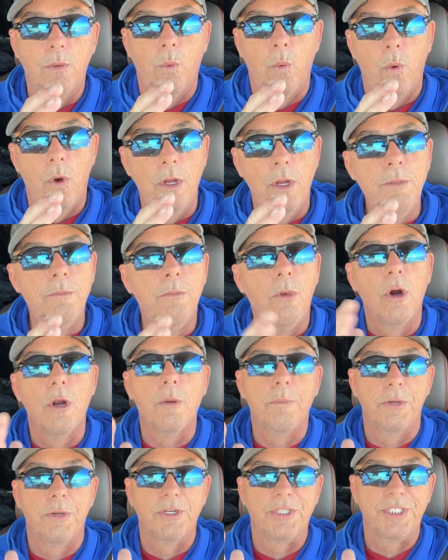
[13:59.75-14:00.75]
one more
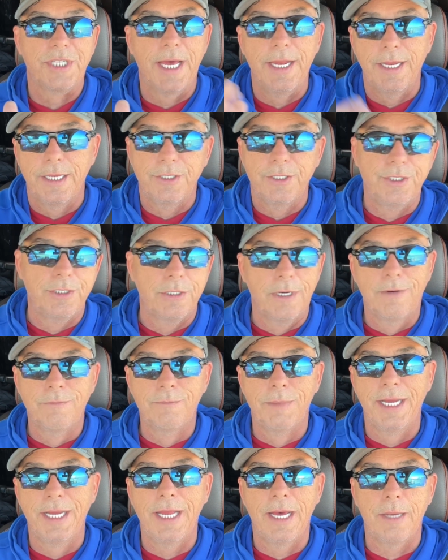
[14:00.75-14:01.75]
percentage of
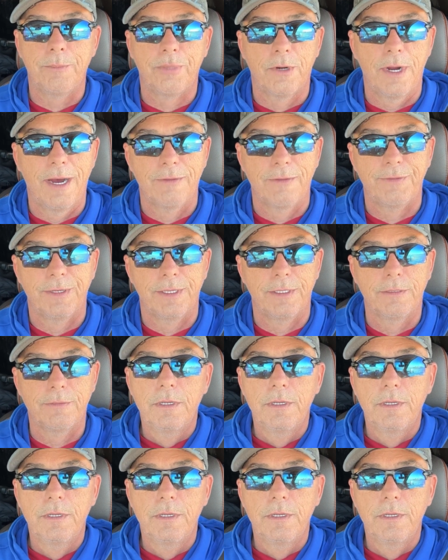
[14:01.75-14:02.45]
my net profit.